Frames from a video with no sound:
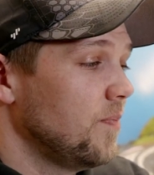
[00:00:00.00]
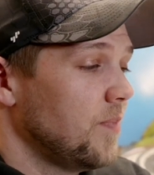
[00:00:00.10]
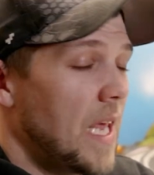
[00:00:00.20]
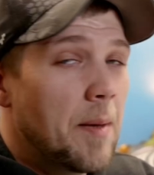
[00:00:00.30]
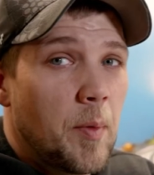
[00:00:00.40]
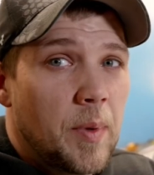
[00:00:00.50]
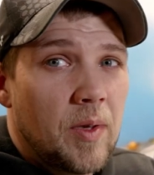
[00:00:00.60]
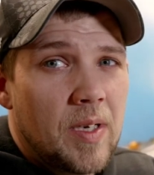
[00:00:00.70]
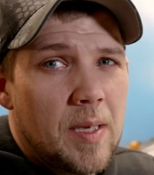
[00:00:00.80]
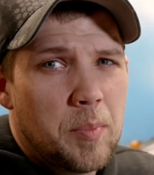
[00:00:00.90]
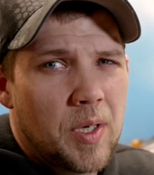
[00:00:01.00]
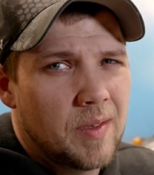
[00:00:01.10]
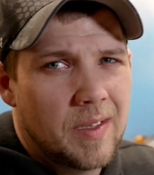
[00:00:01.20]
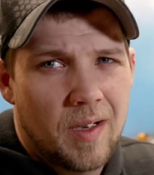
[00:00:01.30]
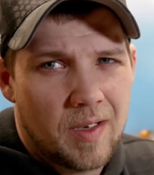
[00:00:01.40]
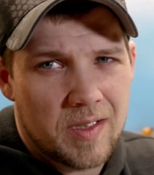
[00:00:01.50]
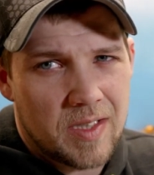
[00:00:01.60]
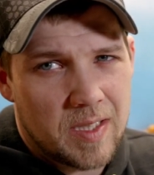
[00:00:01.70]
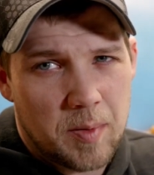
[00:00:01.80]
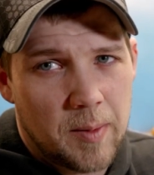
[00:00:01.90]
capability, but
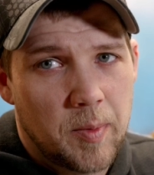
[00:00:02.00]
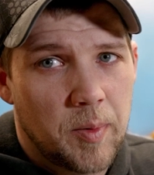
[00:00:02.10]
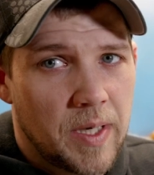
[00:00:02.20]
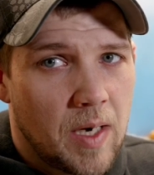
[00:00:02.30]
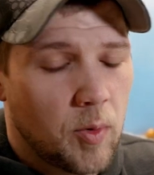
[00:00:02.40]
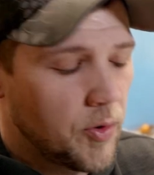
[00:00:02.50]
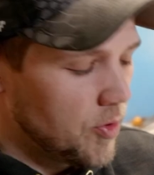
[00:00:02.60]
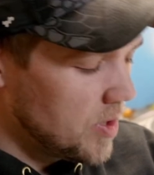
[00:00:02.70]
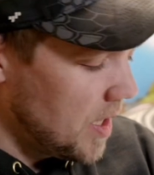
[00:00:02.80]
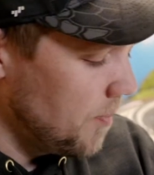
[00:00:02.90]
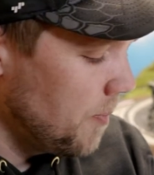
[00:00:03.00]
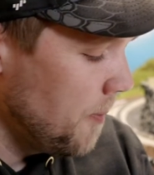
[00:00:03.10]
honestly, it's probably not worth your time.